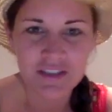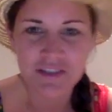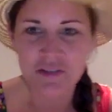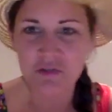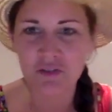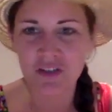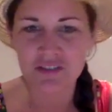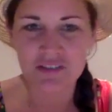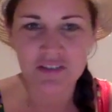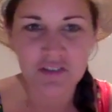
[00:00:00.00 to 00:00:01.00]
It's so great to
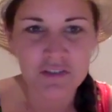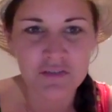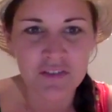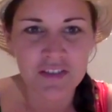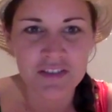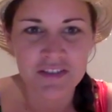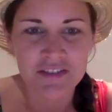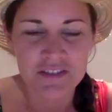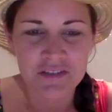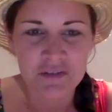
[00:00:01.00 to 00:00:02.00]
see all your
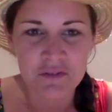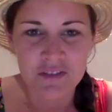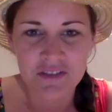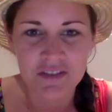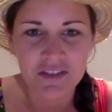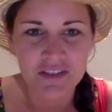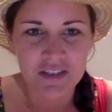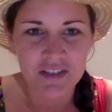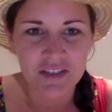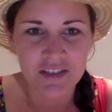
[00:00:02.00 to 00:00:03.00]
faces. It's always good
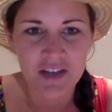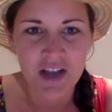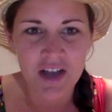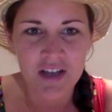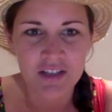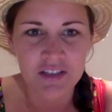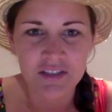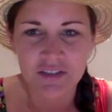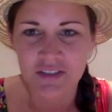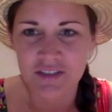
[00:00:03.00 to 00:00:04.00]
to get on
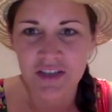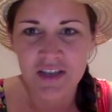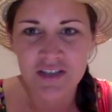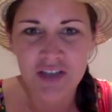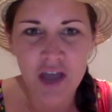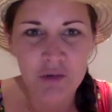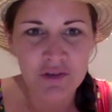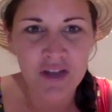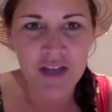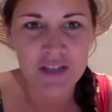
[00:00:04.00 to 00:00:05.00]
here and talk with you
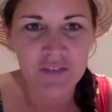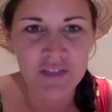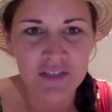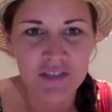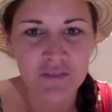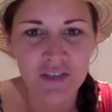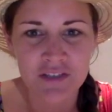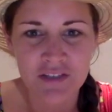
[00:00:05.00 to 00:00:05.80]
guys face to face.